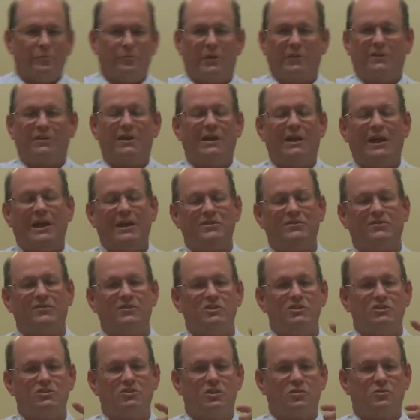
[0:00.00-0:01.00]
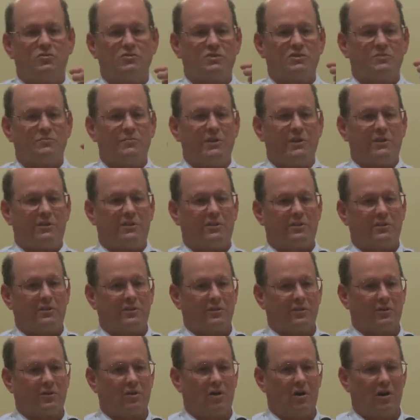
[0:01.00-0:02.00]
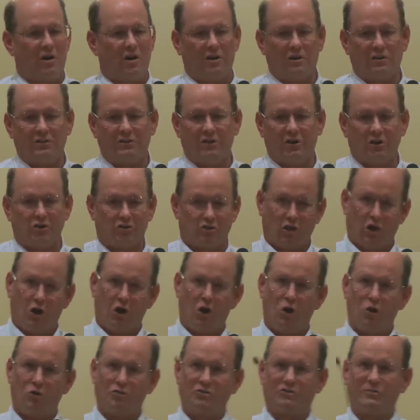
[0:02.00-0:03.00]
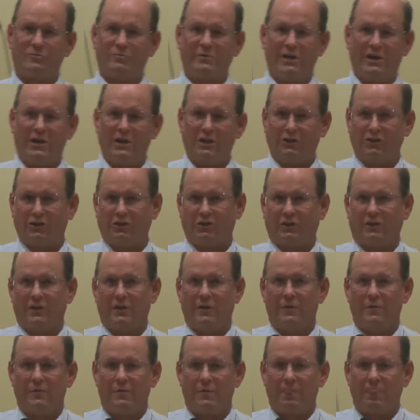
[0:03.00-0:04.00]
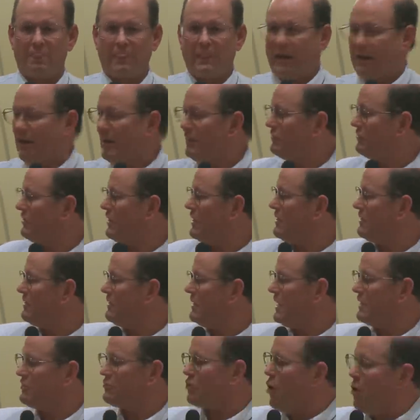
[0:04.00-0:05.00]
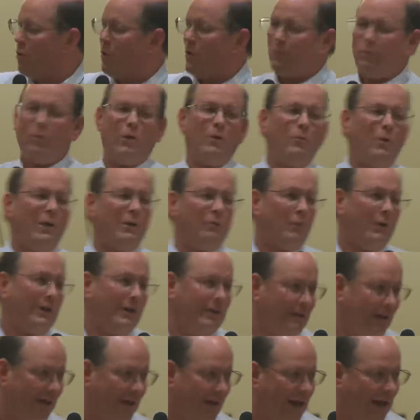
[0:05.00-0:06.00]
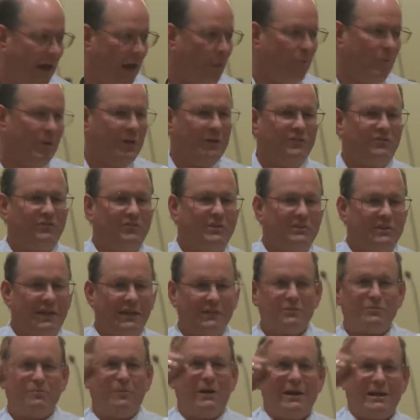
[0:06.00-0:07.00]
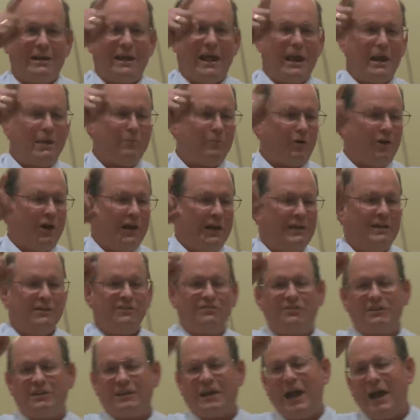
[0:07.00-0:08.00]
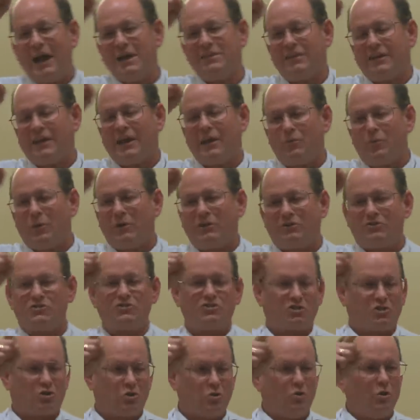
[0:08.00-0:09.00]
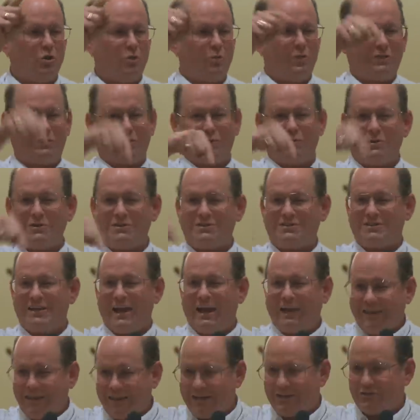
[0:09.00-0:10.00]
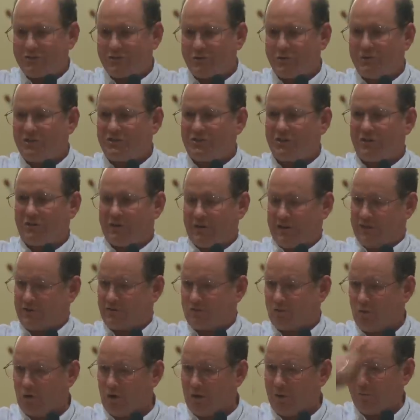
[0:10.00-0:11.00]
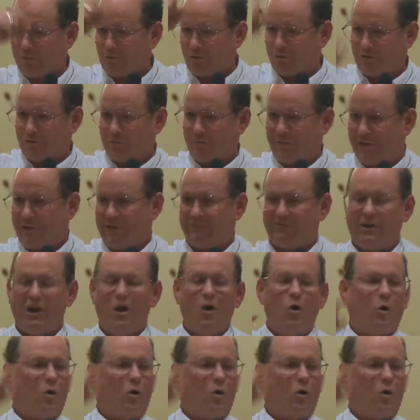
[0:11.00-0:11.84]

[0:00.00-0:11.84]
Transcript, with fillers: But then I see Joe Smith called. Joe Smith? And I say to the angel, wait, wait, wait, wait. I want to see, that's my neighbor. He's the guy that I went to school with, that we sat next to each other. He dormed with me even.